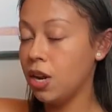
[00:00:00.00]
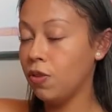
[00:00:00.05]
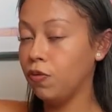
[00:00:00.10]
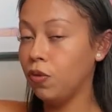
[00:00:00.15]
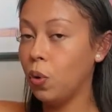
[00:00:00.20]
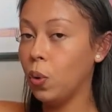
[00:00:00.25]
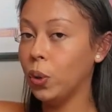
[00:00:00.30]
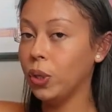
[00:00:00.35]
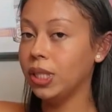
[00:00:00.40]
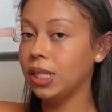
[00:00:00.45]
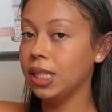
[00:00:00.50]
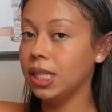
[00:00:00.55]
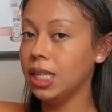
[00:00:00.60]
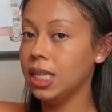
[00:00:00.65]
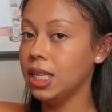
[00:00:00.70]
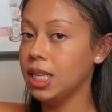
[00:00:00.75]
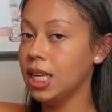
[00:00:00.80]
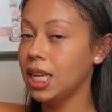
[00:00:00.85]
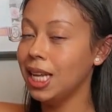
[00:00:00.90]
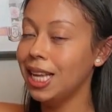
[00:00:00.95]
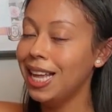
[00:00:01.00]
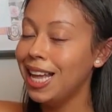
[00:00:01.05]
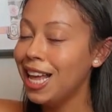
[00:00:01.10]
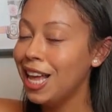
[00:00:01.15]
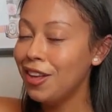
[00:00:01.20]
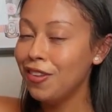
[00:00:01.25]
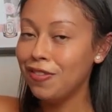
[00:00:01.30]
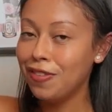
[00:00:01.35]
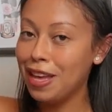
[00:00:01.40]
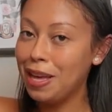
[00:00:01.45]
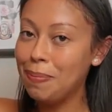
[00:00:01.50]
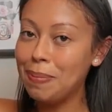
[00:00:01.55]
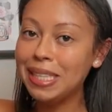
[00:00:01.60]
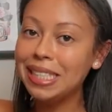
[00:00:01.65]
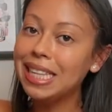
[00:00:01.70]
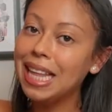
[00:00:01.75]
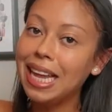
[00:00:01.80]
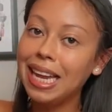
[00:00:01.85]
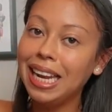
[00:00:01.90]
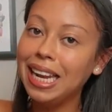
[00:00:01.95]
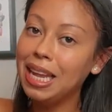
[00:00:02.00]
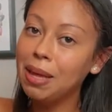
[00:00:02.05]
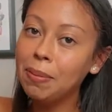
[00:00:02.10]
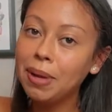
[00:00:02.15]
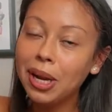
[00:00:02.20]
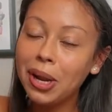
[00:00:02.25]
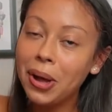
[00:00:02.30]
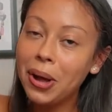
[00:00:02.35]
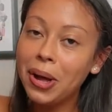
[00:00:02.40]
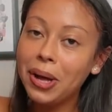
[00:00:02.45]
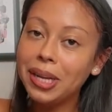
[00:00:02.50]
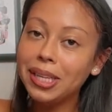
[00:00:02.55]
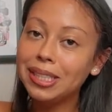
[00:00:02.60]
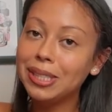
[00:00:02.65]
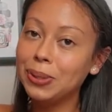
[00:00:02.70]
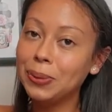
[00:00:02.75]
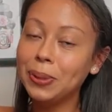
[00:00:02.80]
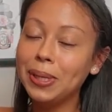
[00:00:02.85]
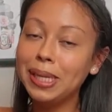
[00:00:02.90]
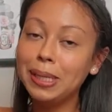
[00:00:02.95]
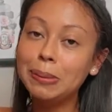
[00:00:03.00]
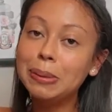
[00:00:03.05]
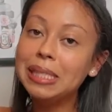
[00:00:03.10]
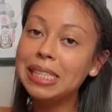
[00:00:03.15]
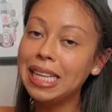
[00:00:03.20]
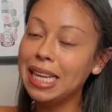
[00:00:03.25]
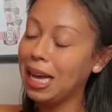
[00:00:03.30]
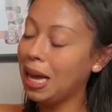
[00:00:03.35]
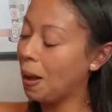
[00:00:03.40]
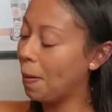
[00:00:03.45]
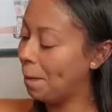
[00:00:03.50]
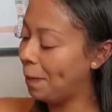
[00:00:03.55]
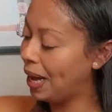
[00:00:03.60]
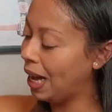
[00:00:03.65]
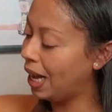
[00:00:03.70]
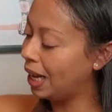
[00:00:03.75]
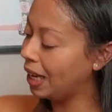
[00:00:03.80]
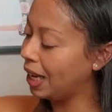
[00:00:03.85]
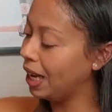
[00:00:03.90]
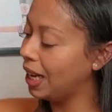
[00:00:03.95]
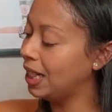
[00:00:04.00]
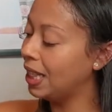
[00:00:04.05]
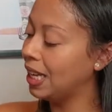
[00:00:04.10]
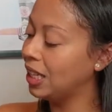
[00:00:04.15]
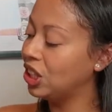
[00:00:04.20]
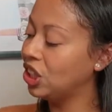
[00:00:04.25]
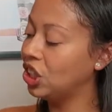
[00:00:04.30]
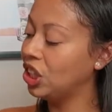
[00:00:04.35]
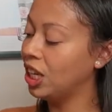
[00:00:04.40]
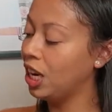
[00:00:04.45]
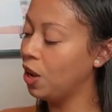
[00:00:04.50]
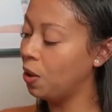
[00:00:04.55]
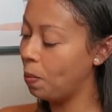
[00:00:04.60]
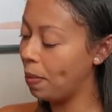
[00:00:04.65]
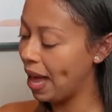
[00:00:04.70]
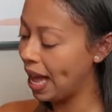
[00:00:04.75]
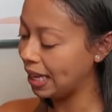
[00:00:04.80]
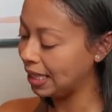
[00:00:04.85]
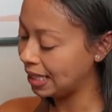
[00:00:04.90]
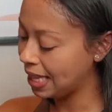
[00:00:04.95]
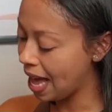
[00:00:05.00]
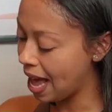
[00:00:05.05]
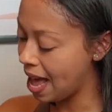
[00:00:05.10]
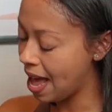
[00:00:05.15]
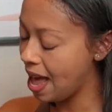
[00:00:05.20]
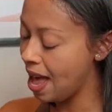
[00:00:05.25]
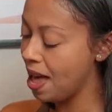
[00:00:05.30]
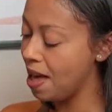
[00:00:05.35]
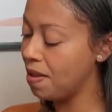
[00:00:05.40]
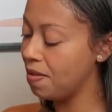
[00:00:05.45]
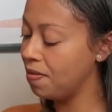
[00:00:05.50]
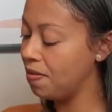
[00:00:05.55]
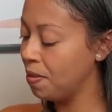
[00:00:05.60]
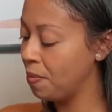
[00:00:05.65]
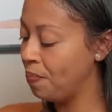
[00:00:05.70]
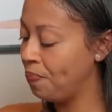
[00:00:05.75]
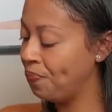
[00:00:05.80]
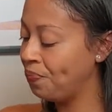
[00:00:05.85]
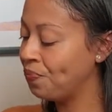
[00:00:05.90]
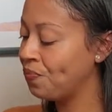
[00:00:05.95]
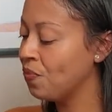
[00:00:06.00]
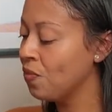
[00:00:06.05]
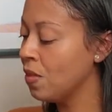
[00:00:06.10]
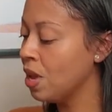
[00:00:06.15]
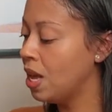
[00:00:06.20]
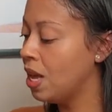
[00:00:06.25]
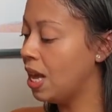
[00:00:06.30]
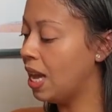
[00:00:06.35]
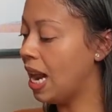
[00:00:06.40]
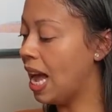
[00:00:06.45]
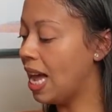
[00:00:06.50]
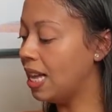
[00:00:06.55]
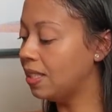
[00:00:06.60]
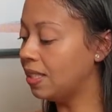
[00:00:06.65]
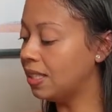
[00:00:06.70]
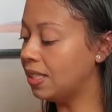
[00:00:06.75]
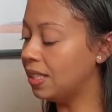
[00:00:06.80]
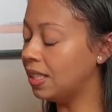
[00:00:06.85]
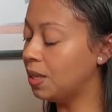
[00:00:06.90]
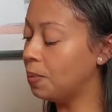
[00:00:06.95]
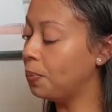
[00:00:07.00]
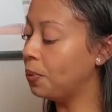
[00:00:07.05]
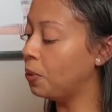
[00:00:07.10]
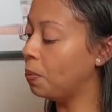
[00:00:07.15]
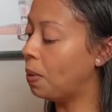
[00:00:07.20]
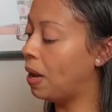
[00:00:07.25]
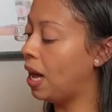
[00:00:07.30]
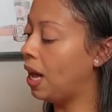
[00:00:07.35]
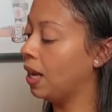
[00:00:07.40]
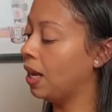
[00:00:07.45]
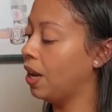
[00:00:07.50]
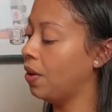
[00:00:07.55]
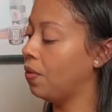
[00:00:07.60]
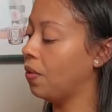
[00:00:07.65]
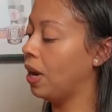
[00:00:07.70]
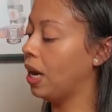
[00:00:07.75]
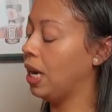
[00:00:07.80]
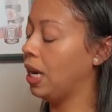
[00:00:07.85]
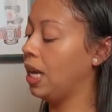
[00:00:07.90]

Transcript: of course the famous like lip gloss or lipstick pocket that Chanel bags have. It has a zippered pocket right